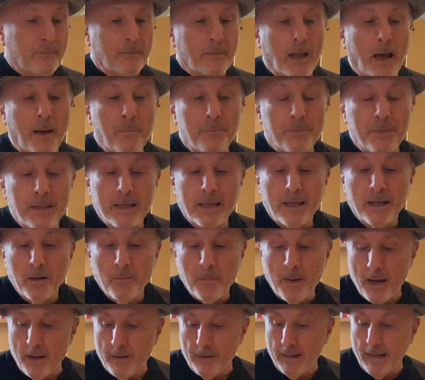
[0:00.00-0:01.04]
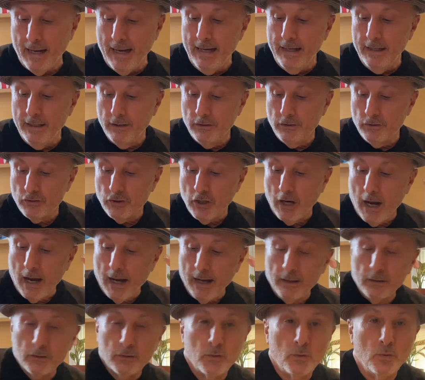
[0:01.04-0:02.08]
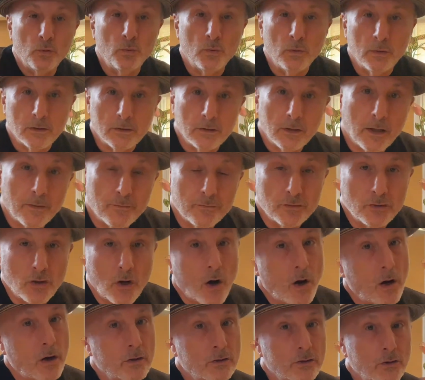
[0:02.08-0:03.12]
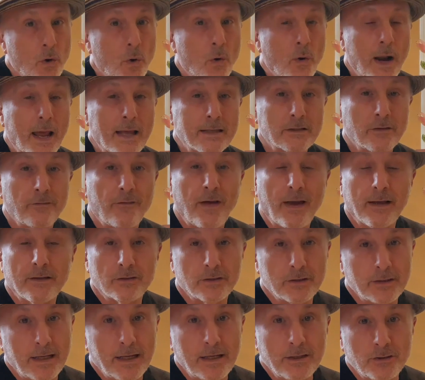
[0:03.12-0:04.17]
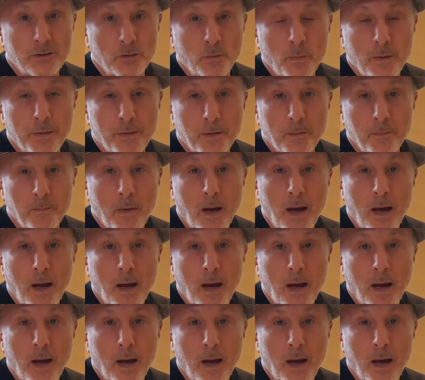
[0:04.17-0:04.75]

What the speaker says: I'm thinking about any child who loves dogs or has a fascination with them.